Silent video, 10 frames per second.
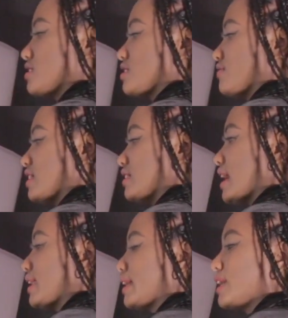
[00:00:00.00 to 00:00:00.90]
and stuff like
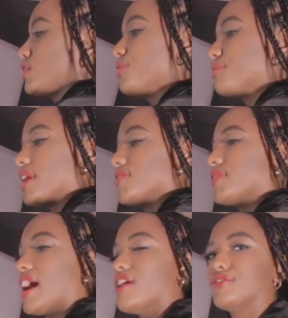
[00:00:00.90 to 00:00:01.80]
that. Like, I know when we have
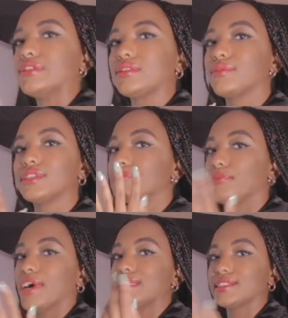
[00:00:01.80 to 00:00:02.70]
our iPhones we want the
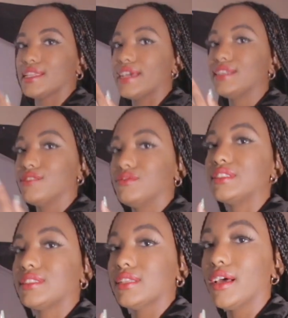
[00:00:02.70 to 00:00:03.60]
brightest light of the
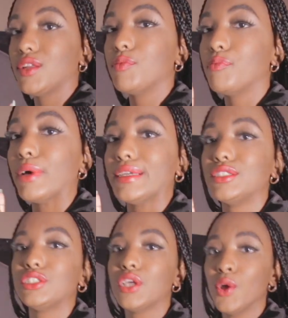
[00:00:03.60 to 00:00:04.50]
sun,
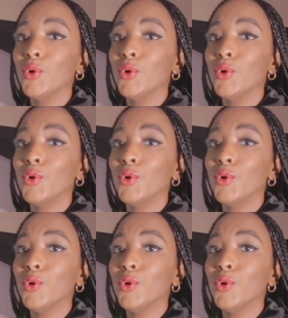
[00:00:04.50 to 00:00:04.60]
but